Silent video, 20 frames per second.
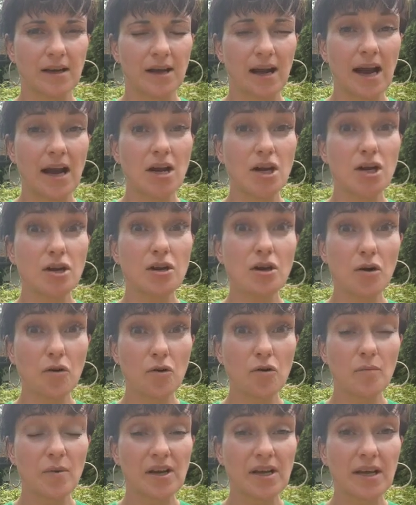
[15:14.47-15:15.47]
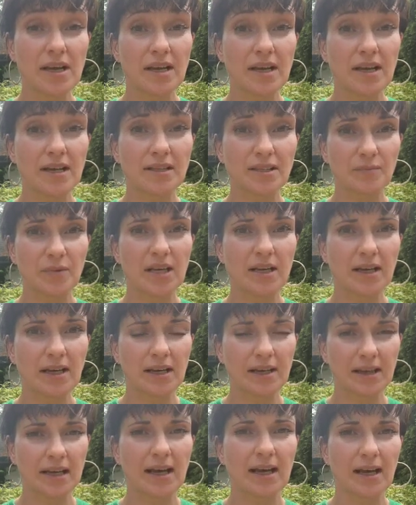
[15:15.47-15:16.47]
and nobody is
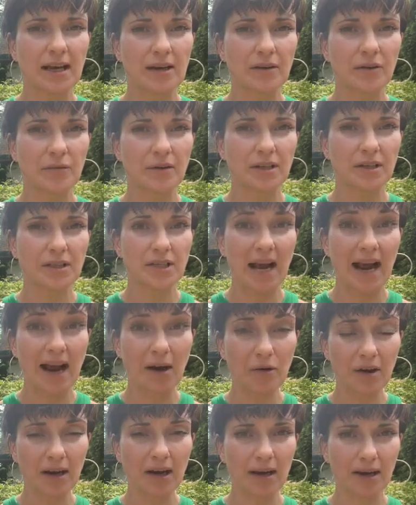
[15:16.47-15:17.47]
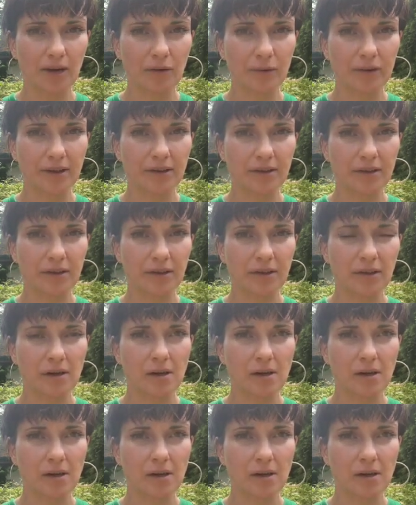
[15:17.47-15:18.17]
speaking their language, our language.